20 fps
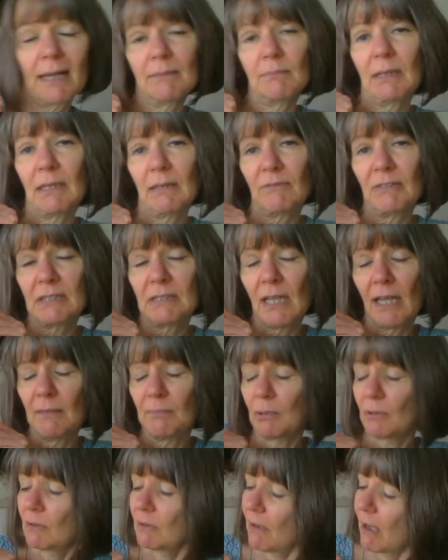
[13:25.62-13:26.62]
me of a
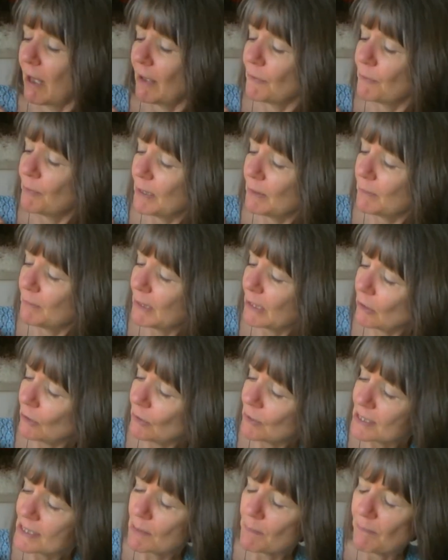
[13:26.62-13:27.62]
tablecloth, but it'd be
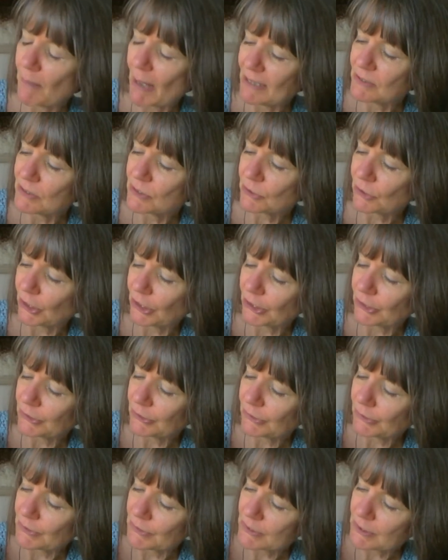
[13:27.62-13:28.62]
cute as a bed skirt
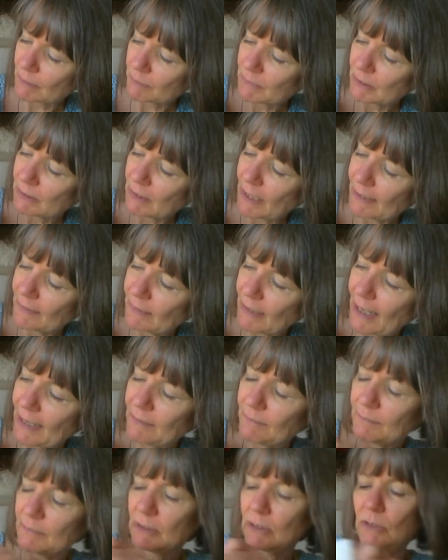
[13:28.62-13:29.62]
or something like
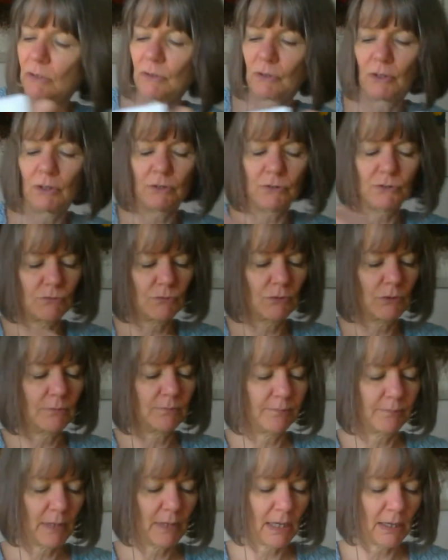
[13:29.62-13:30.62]
that in a little girl's
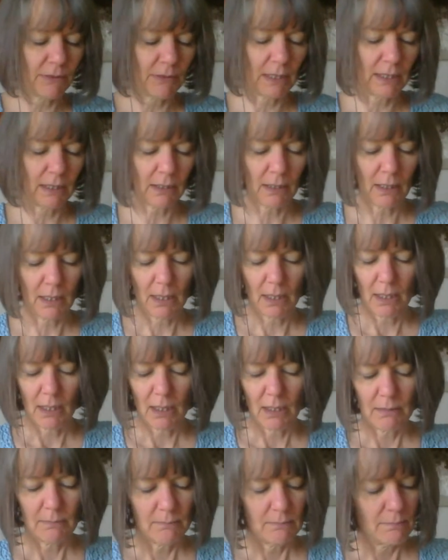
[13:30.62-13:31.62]
room, I think.
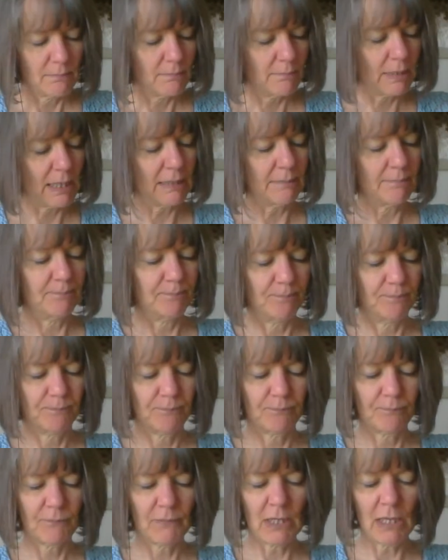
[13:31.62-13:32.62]
But
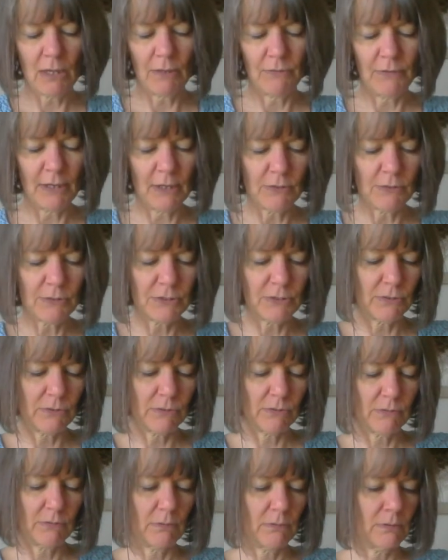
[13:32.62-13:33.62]
yeah,
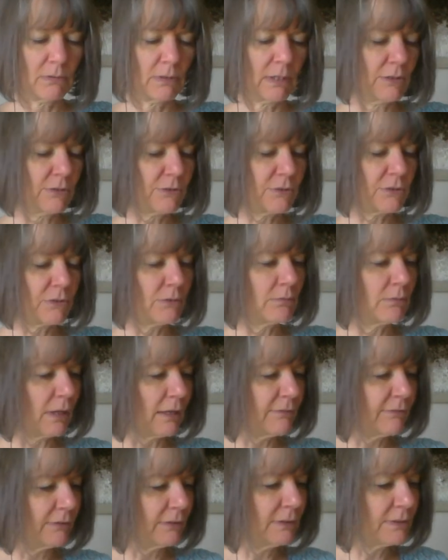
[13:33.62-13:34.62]
there's the
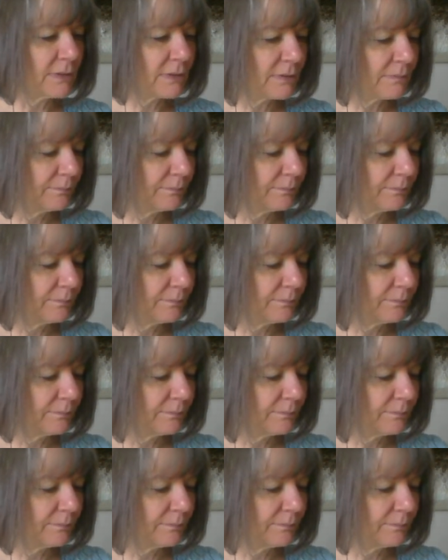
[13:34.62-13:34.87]
ruffles.